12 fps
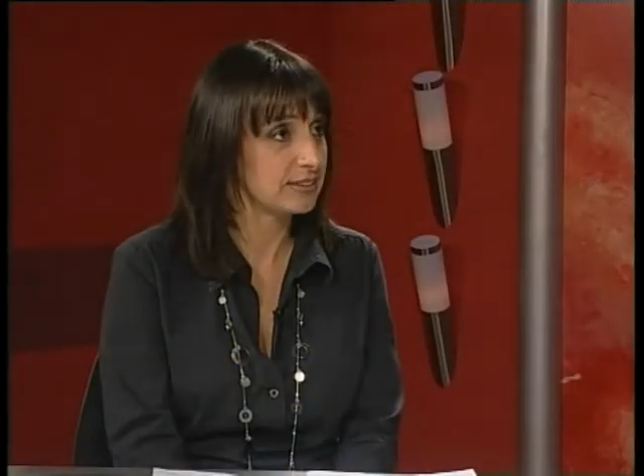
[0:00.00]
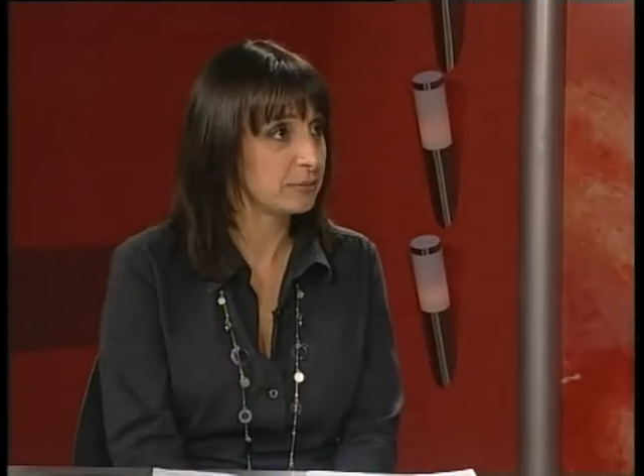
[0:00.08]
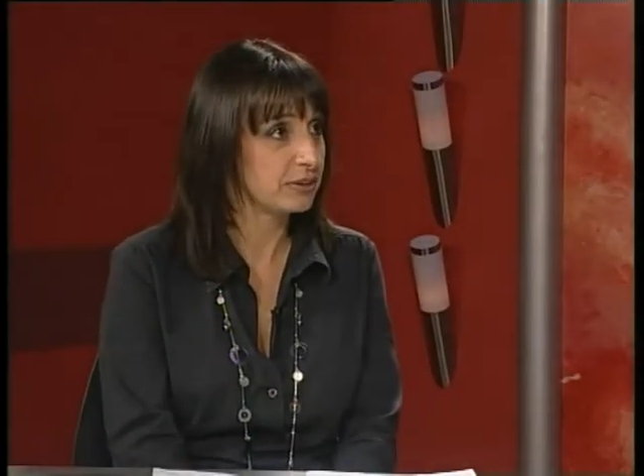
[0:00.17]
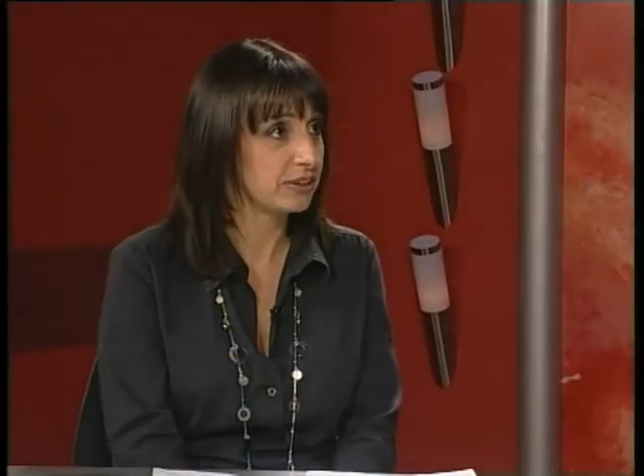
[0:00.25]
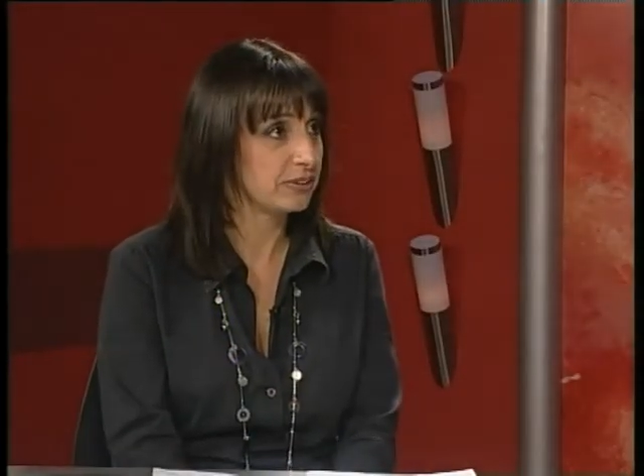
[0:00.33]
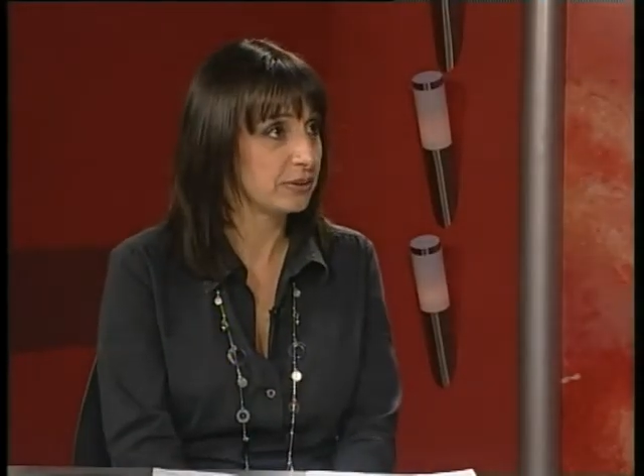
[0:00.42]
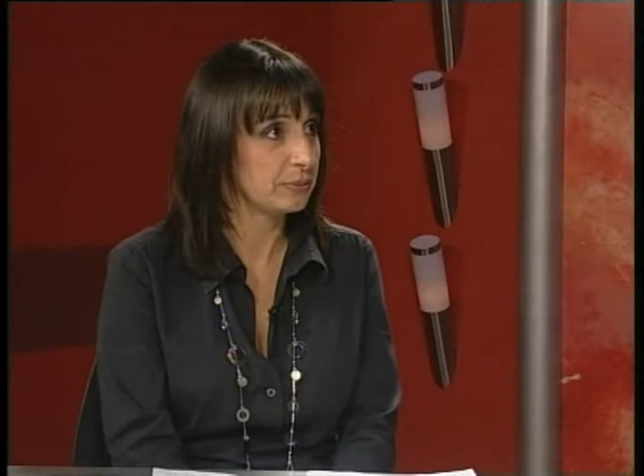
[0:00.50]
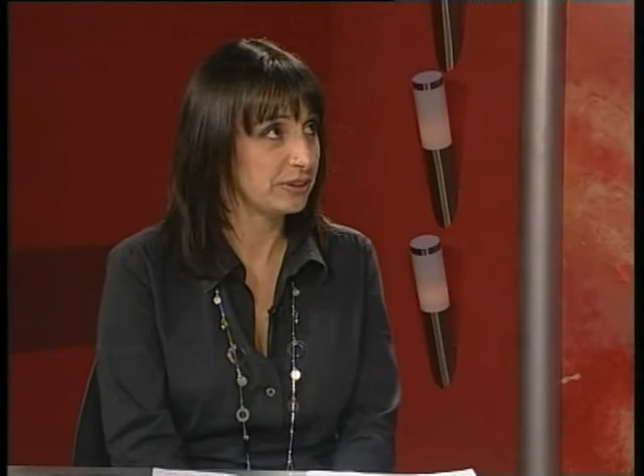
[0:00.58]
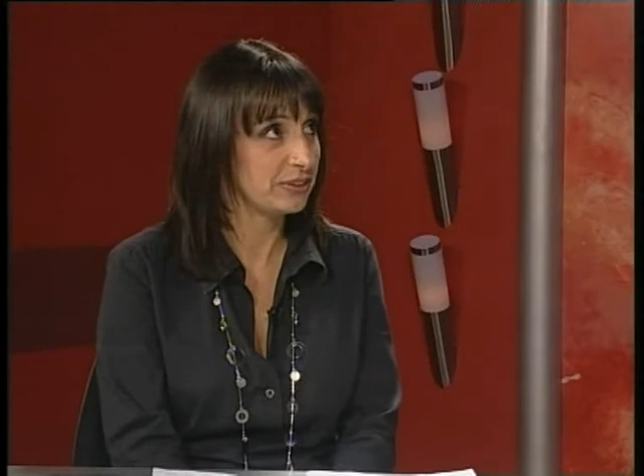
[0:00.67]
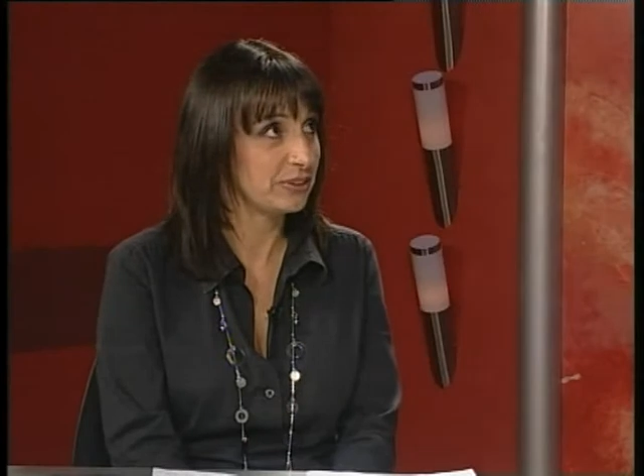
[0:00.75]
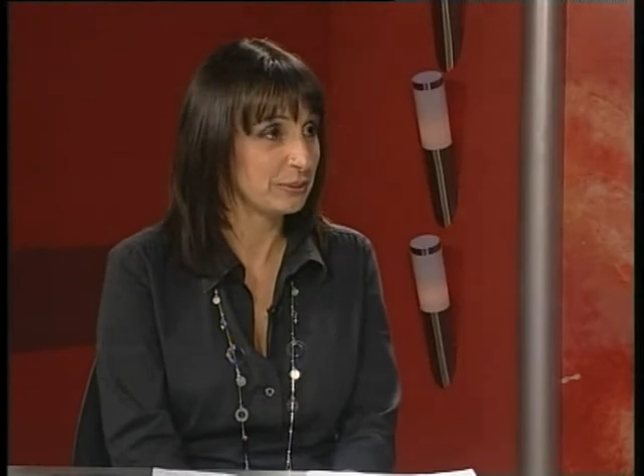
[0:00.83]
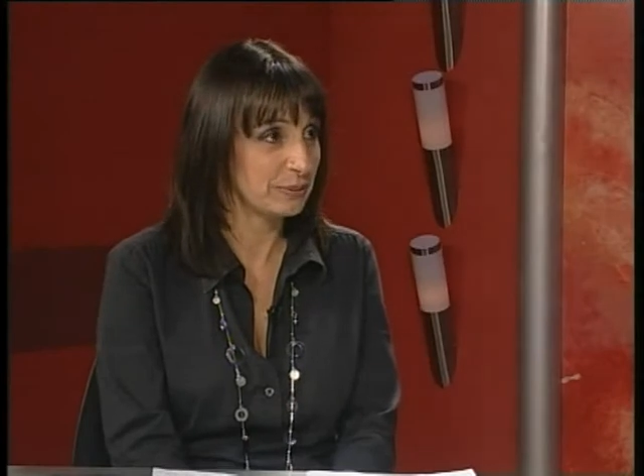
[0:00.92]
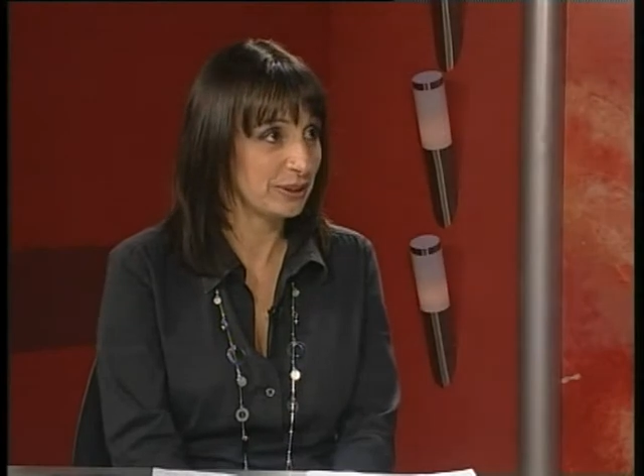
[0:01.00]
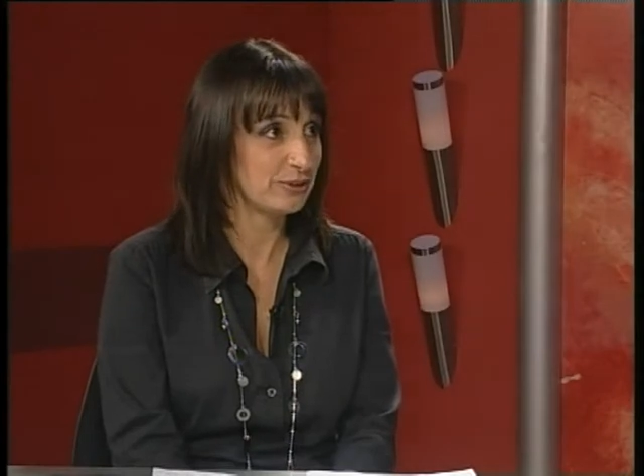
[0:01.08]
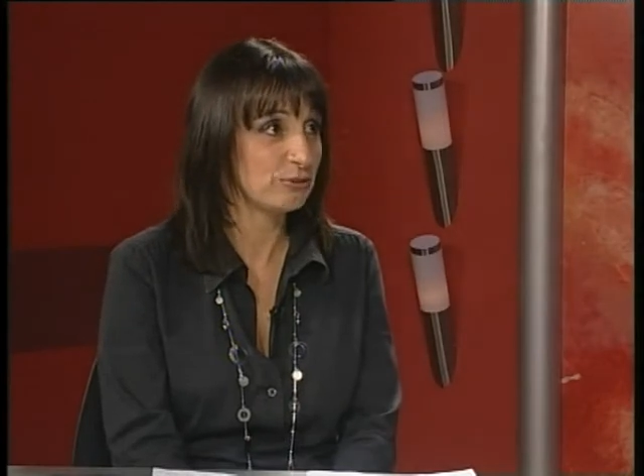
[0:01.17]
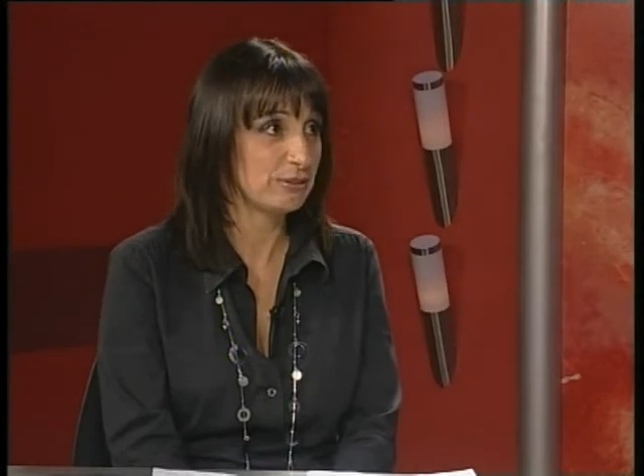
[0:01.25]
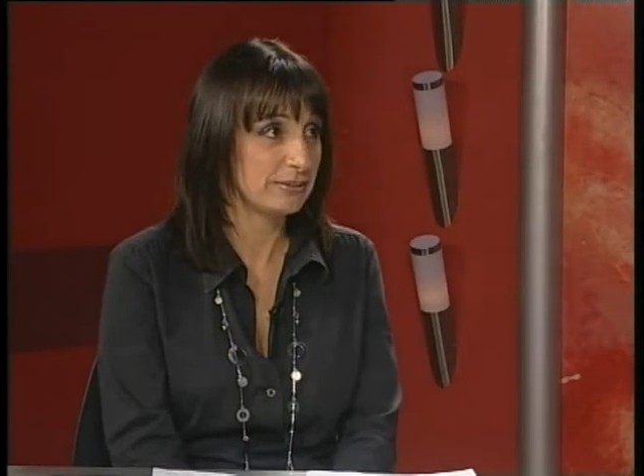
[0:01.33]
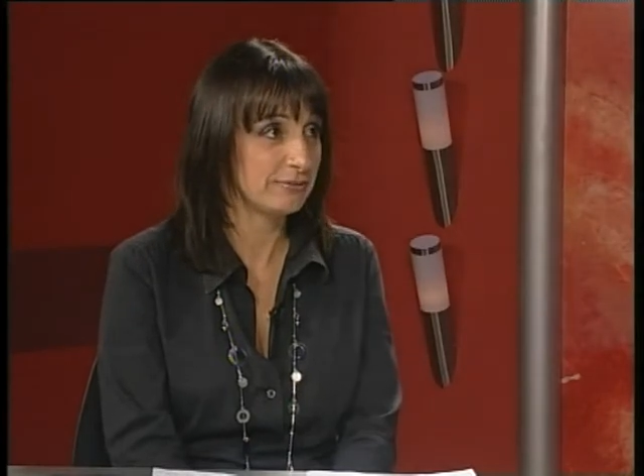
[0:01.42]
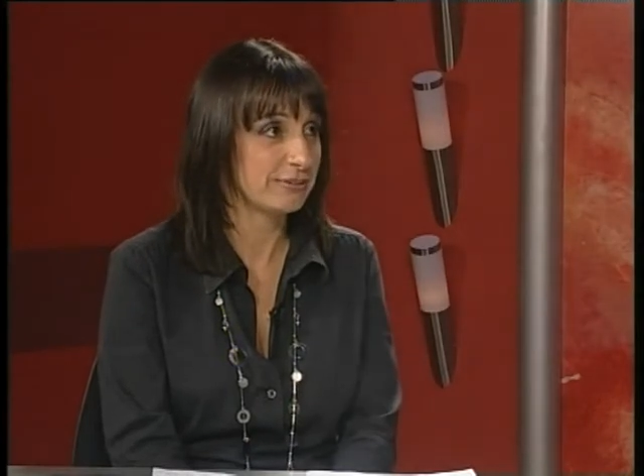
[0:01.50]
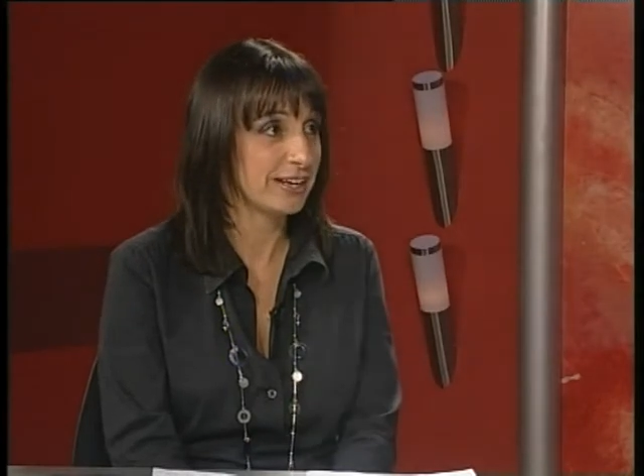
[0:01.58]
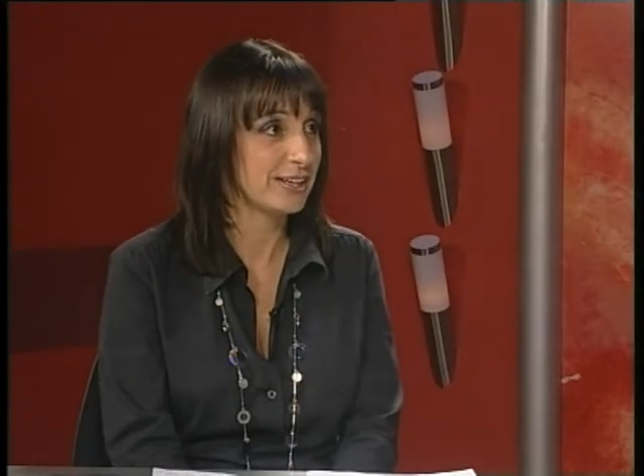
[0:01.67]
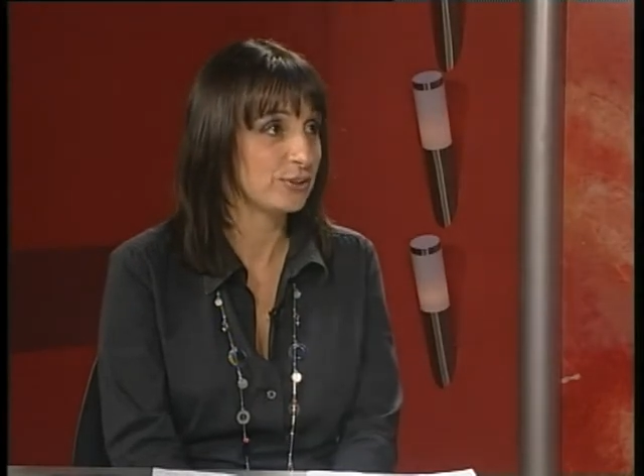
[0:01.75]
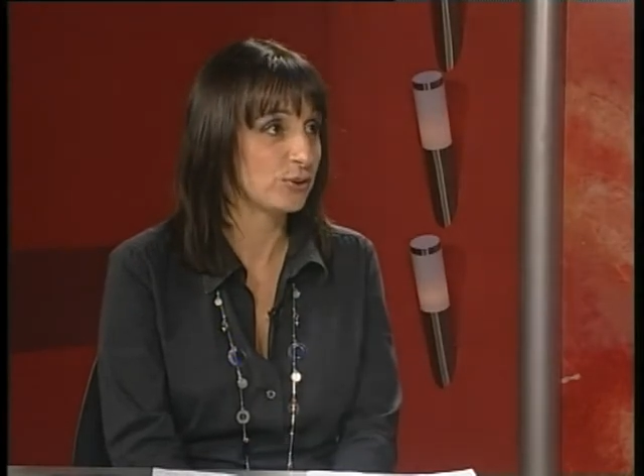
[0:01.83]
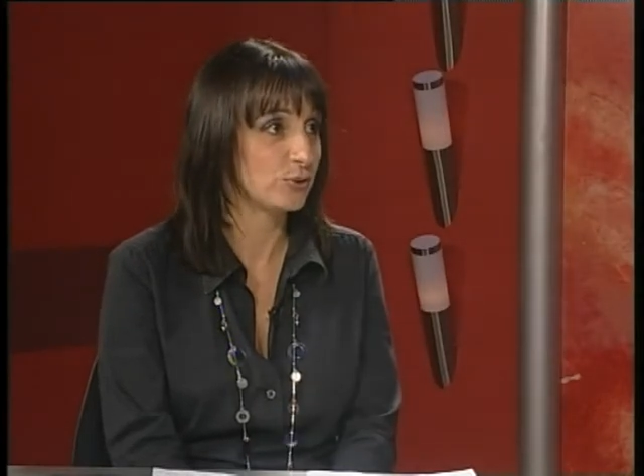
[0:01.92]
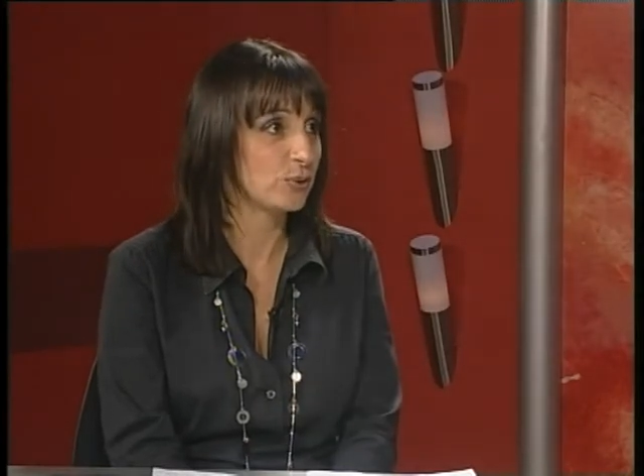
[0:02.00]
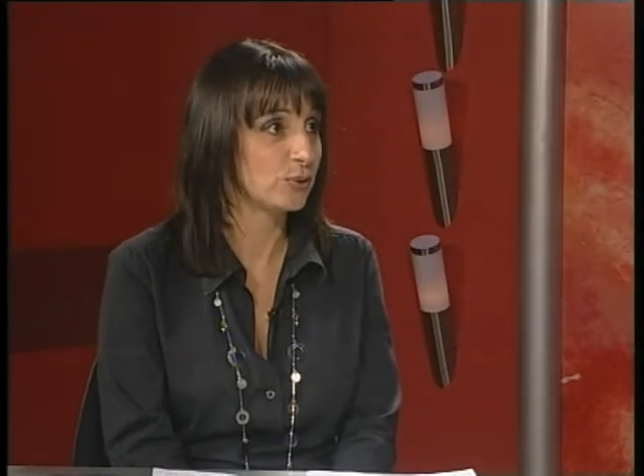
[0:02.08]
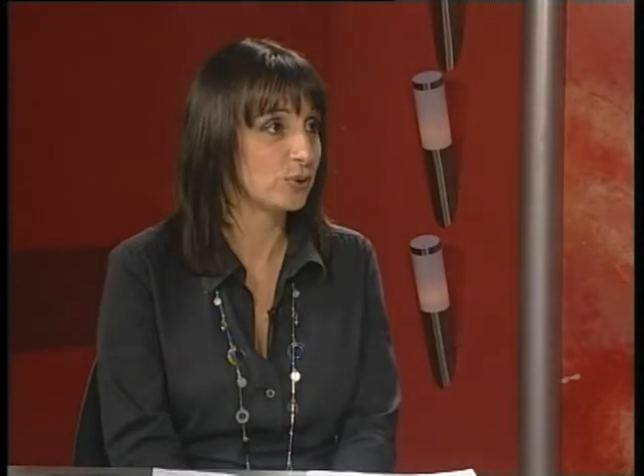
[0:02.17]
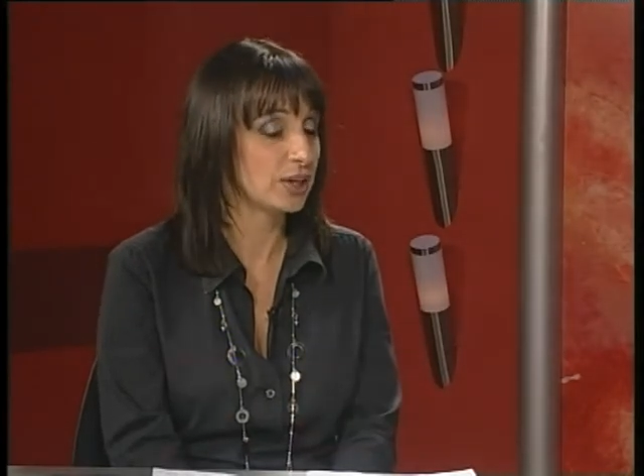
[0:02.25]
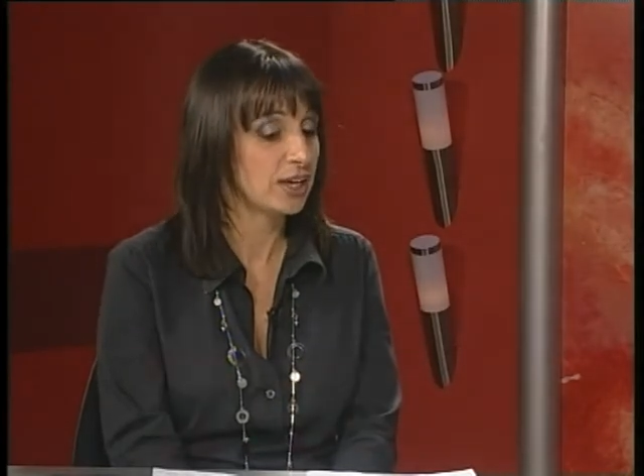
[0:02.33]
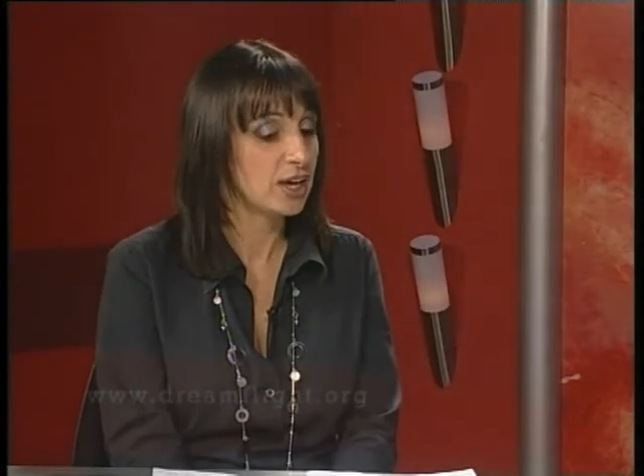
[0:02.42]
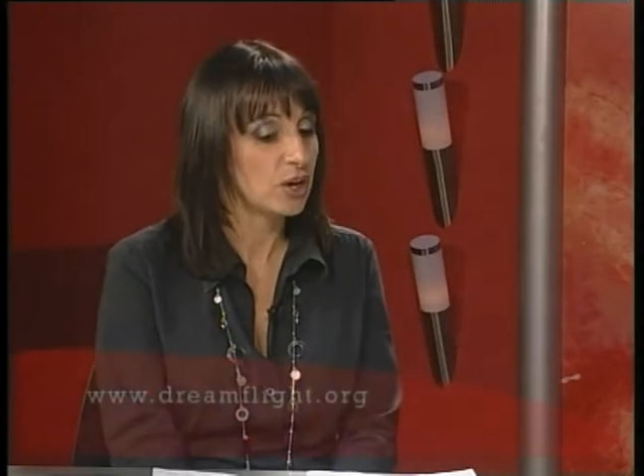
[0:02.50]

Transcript: www.dreamflight.org.